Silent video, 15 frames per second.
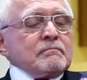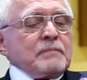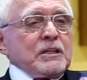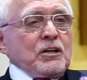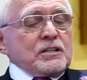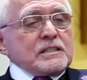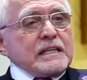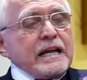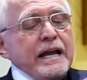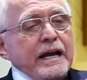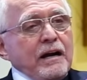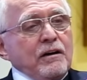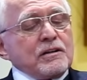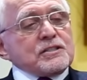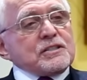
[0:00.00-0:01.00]
because the
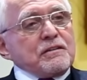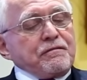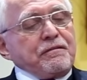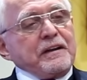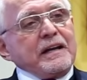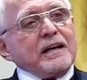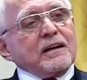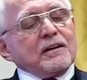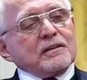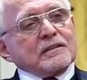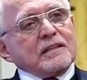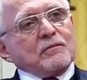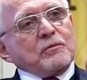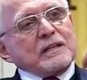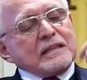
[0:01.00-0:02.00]
errors, the fear
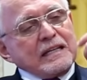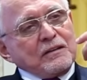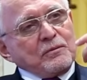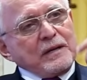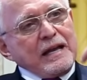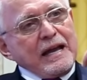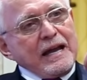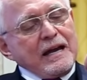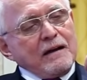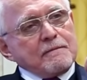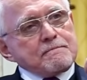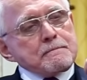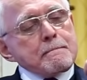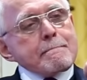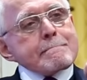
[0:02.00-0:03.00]
that we think we
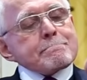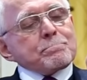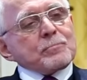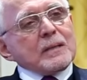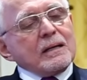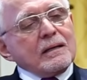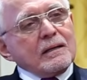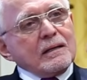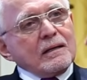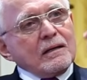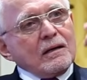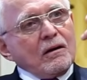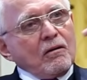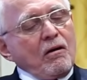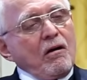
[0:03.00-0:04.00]
have,
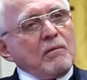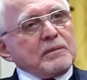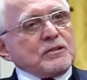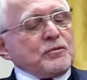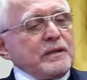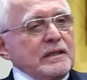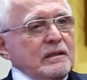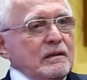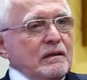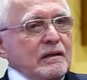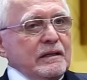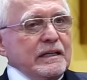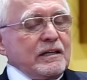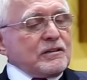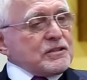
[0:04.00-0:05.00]
uh, are all between
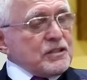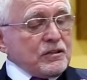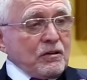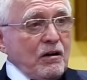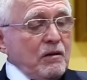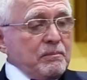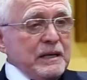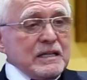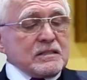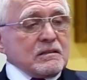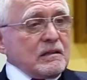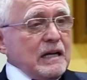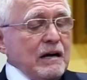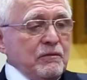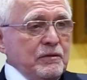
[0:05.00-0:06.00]
our ears, and they're all
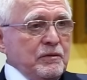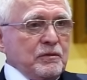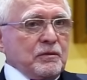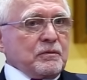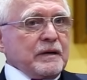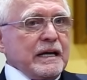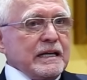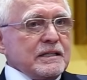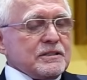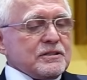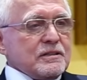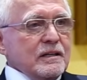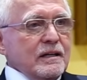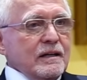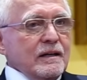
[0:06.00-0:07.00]
based on how we were
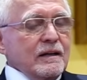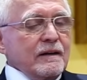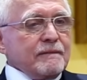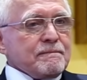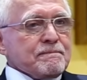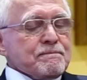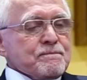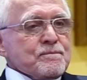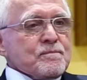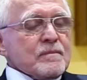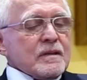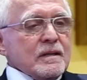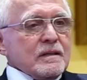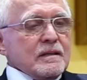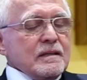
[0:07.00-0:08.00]
raised. Uh,
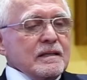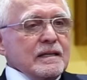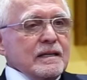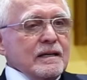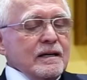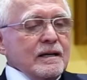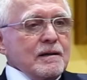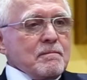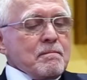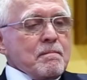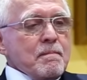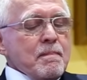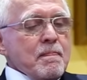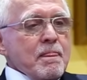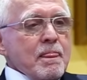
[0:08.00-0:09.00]
the um,